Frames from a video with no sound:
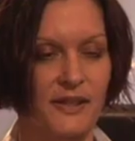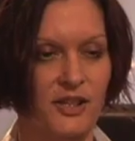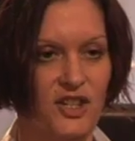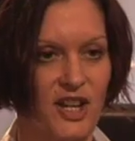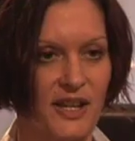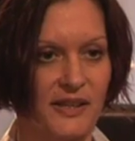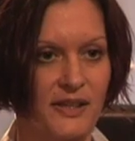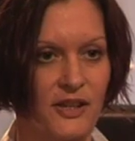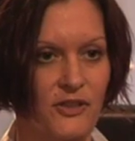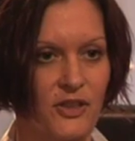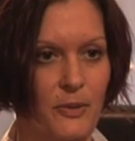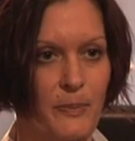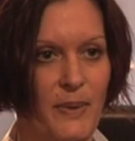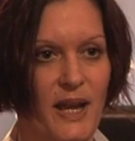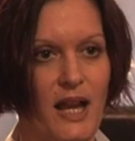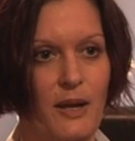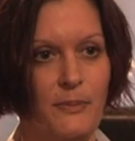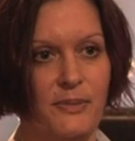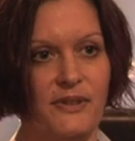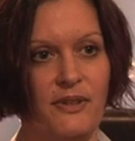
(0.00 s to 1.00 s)
suggested that
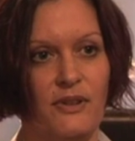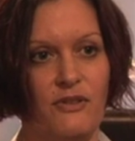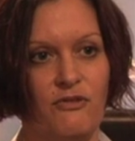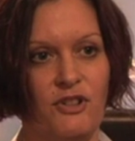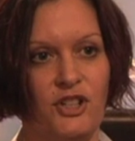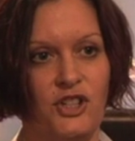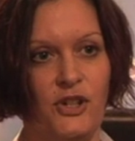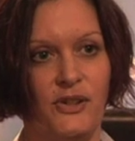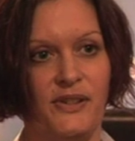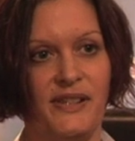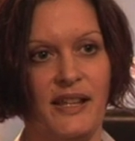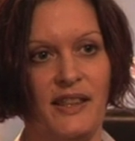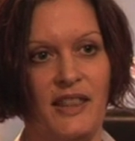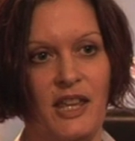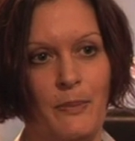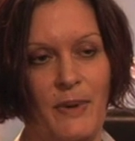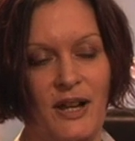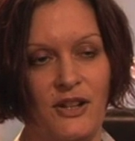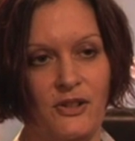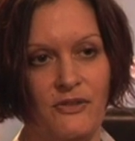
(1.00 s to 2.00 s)
perhaps reducing the
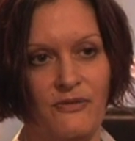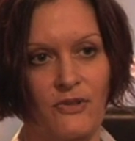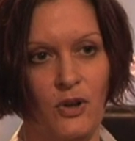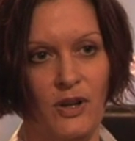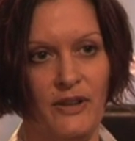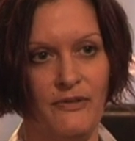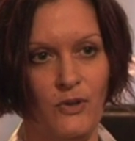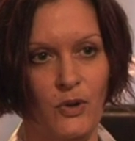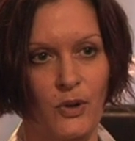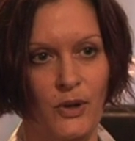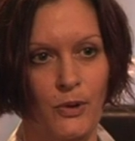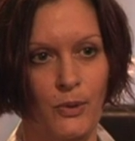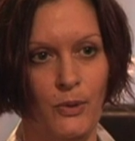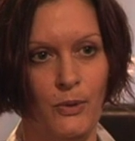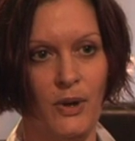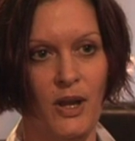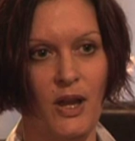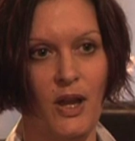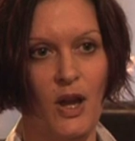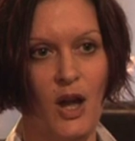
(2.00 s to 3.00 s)
amount of olive
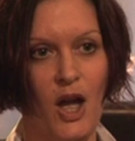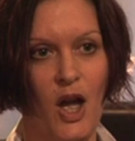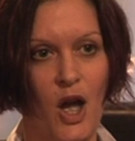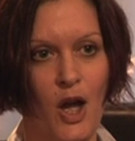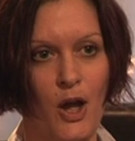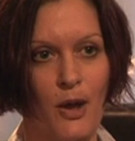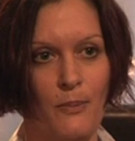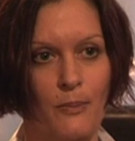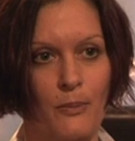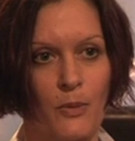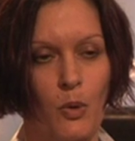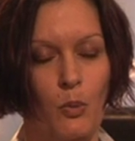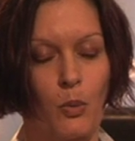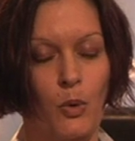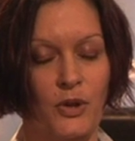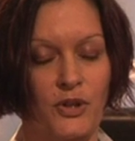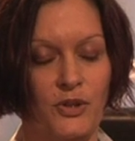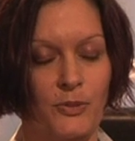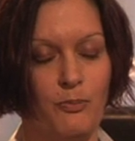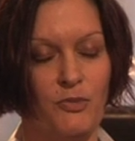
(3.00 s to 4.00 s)
oil
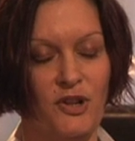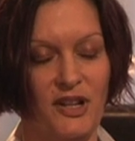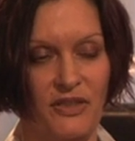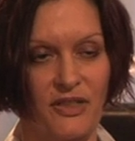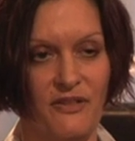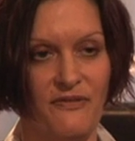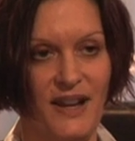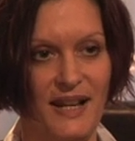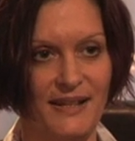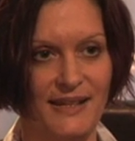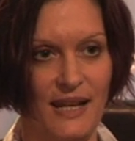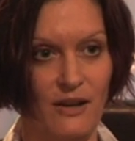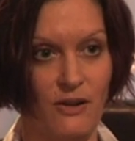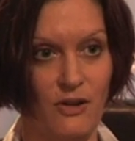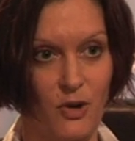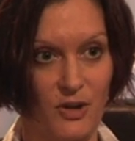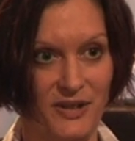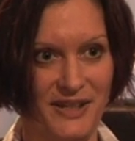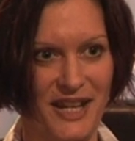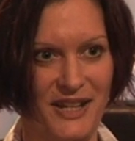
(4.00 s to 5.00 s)
would bring the fat
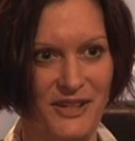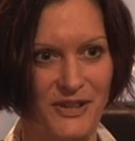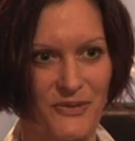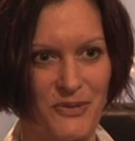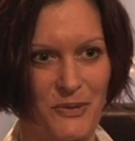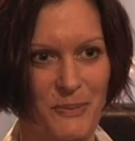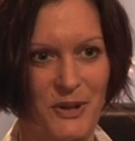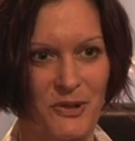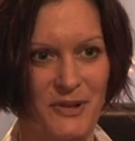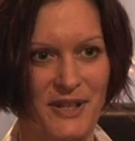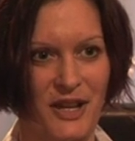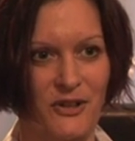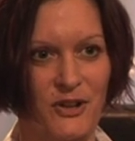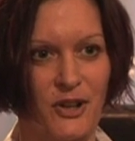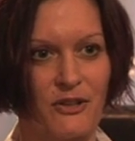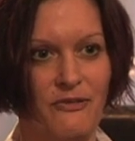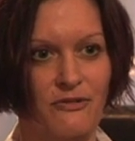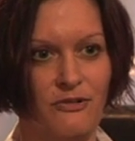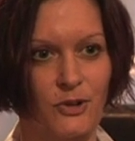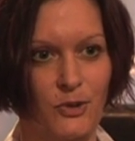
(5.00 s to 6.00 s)
content of the meal down
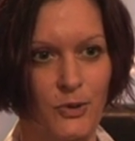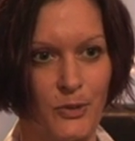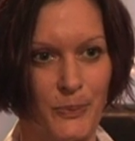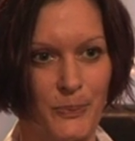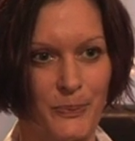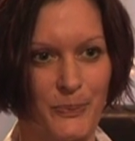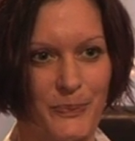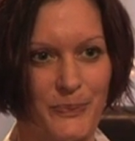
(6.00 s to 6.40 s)
overall.